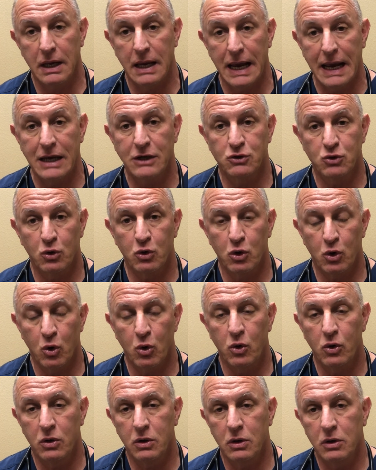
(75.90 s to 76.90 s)
and or
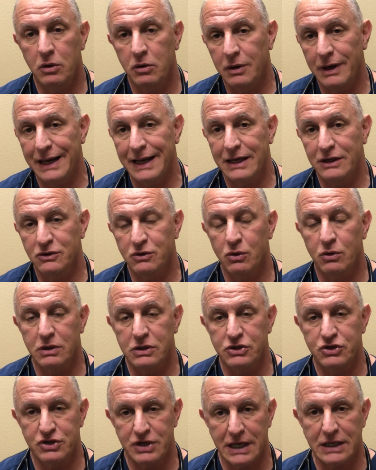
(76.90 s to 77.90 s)
oral and or
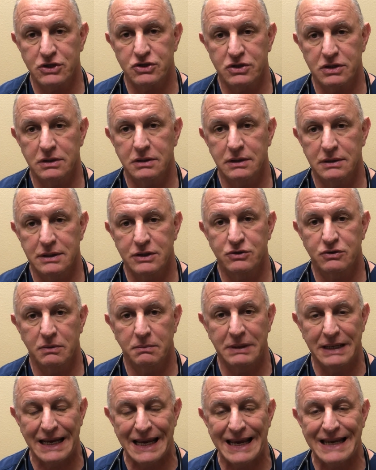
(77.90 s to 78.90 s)
injection. And this would
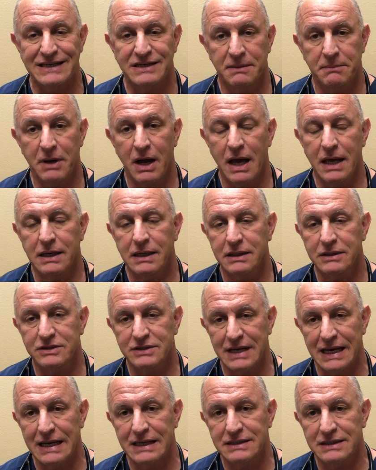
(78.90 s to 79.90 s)
be antibiotics,
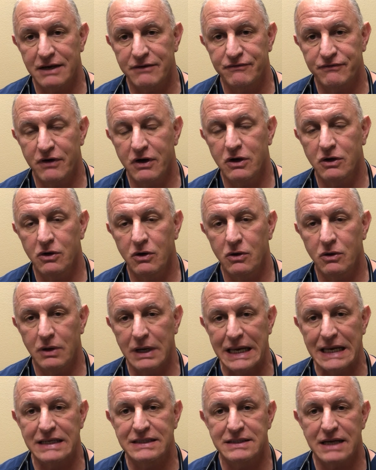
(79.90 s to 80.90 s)
antifungal,
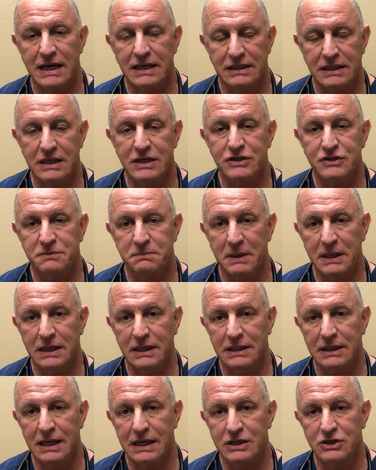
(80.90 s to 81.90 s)
anti-yeast
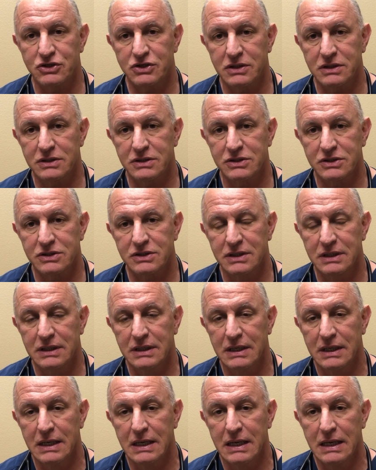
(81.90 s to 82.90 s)
medications.
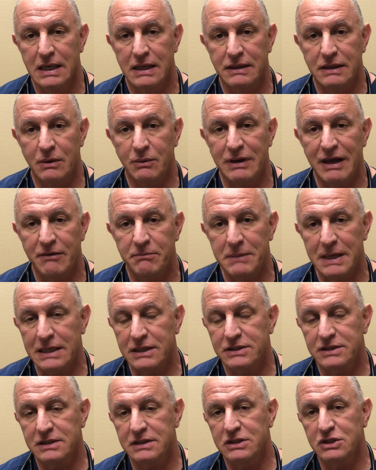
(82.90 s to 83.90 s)
Then we have
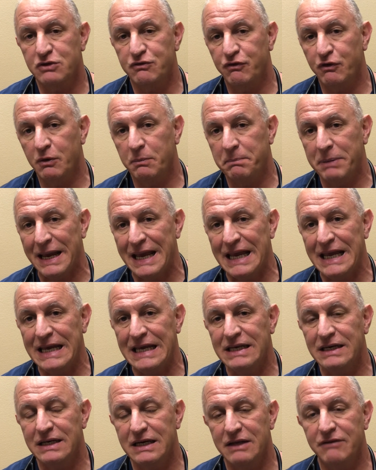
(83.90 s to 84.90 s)
medicines for
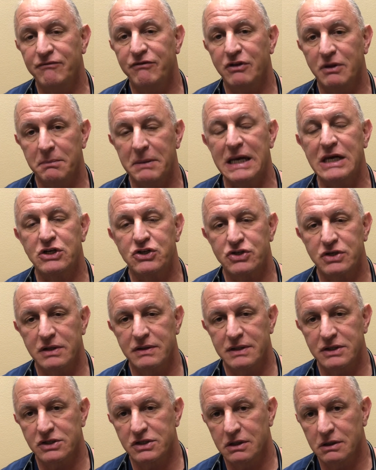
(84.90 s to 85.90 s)
pain and inflammation.
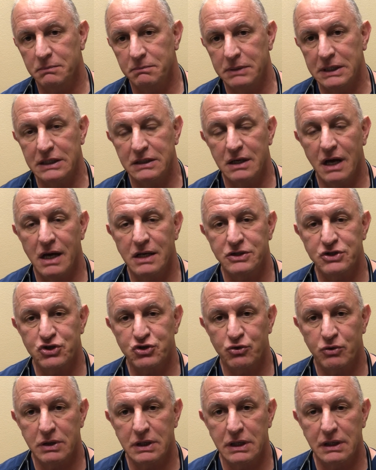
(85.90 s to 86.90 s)
This could be
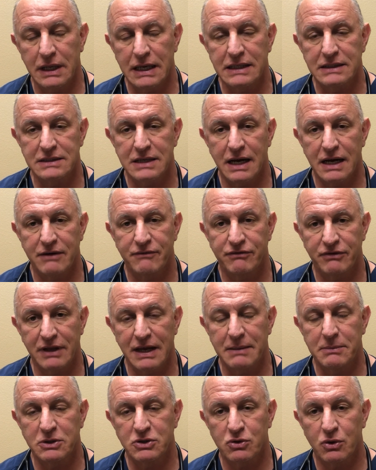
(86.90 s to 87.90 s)
non-steroidal
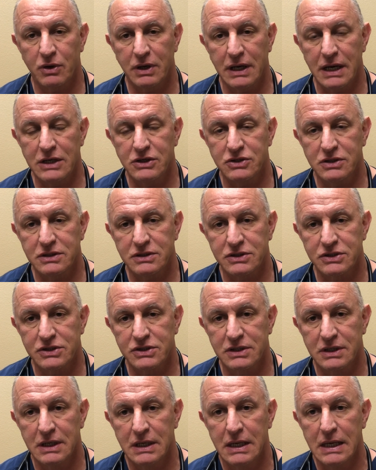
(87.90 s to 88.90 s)
anti-inflammatory
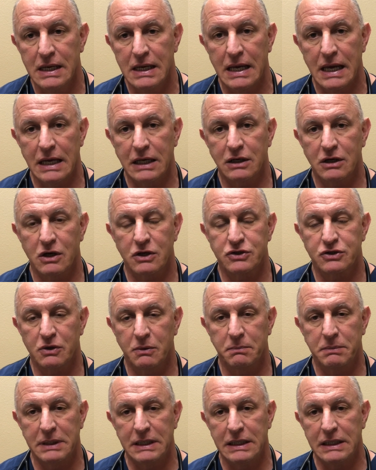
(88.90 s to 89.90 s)
agents. It can also
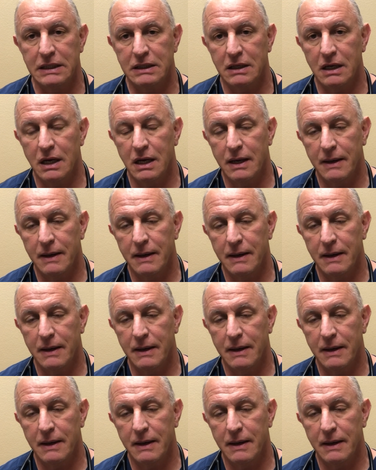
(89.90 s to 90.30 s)
be